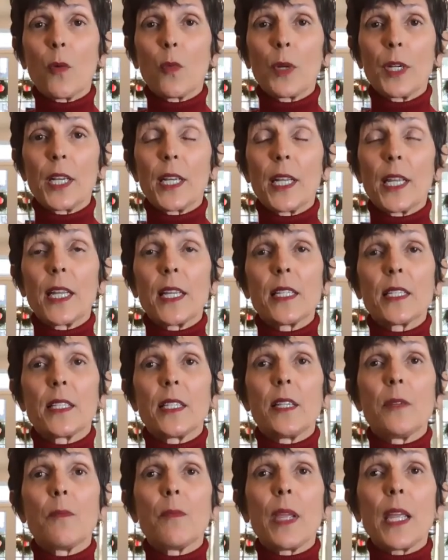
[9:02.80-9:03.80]
what it is,
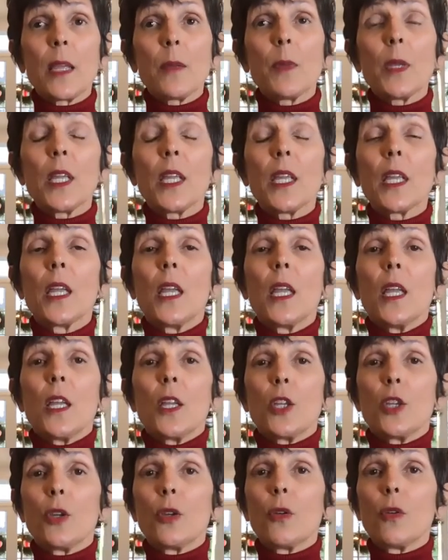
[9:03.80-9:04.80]
then maybe
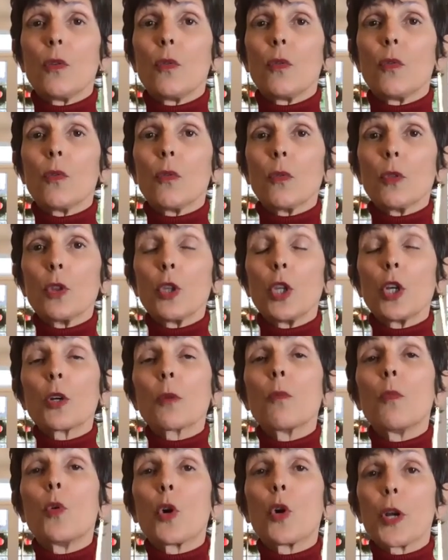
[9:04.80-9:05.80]
you
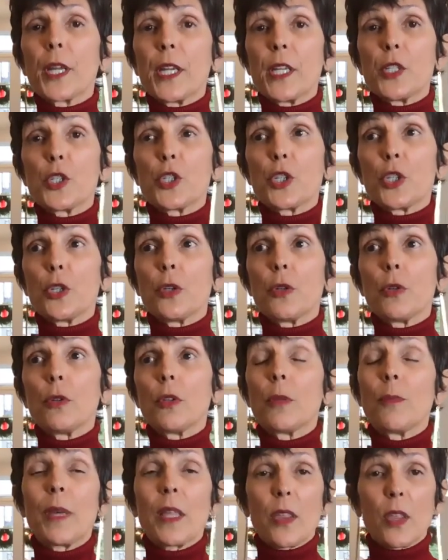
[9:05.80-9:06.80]
look more into
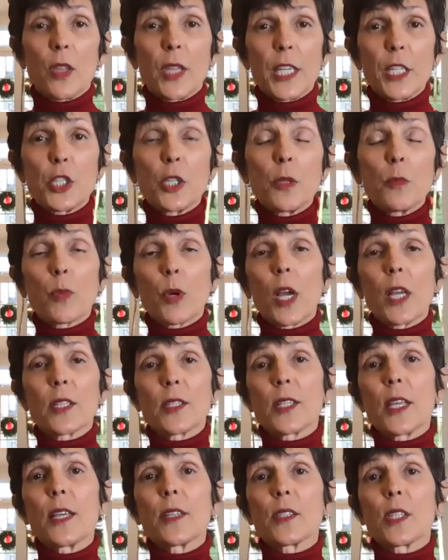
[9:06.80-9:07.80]
the methylation
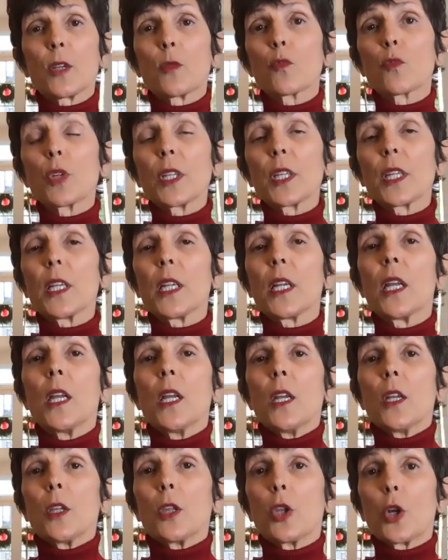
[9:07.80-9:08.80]
process and really
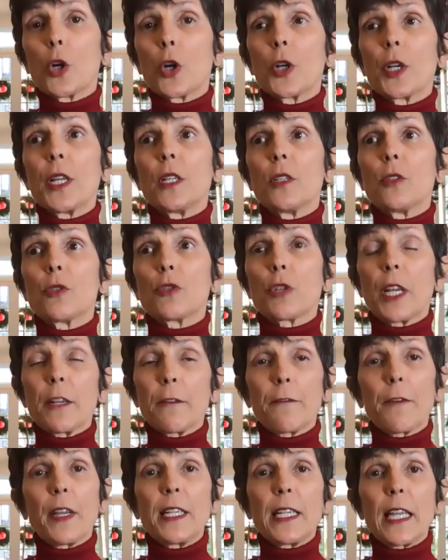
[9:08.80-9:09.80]
learn and try to
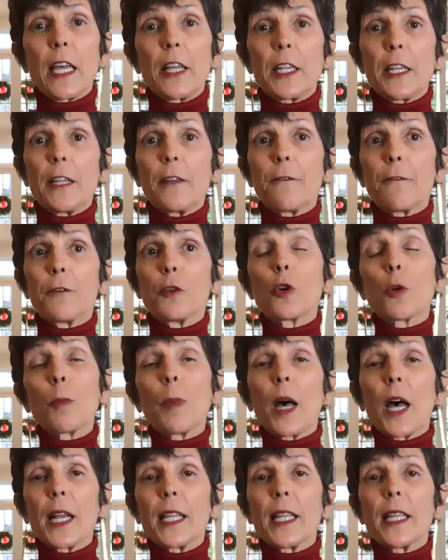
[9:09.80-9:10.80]
find out if your
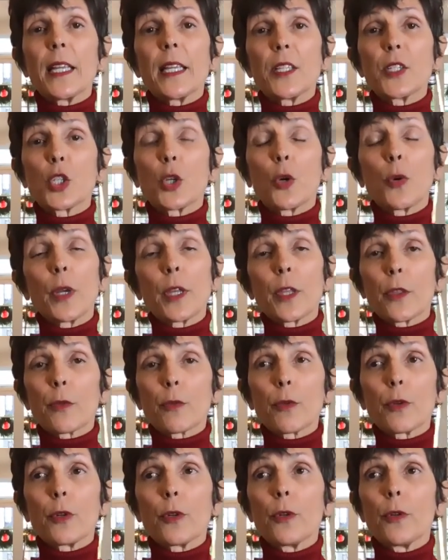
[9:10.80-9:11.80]
body is going
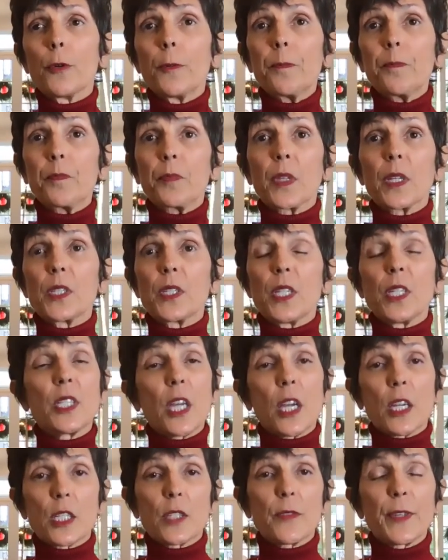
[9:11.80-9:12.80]
through
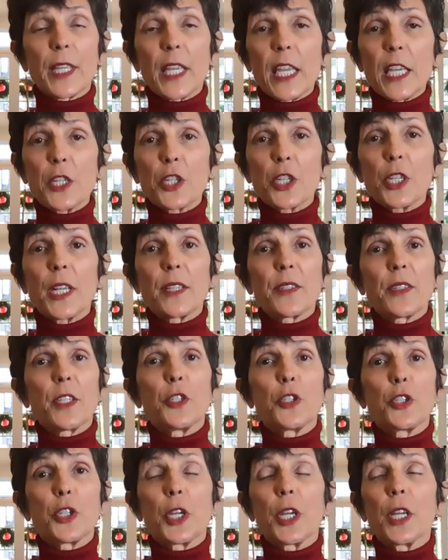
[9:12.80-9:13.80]
detoxification as
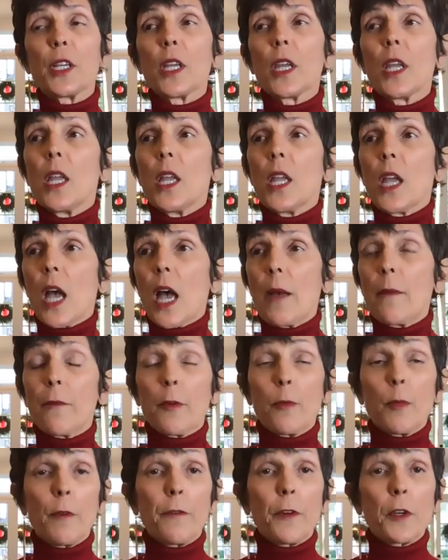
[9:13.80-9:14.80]
it should.
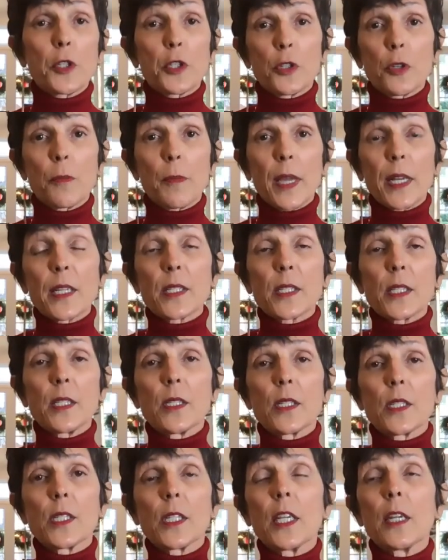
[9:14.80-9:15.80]
From a functional
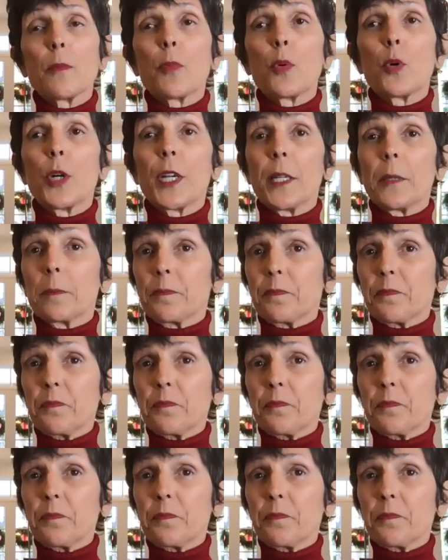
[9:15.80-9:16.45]
medicine standpoint,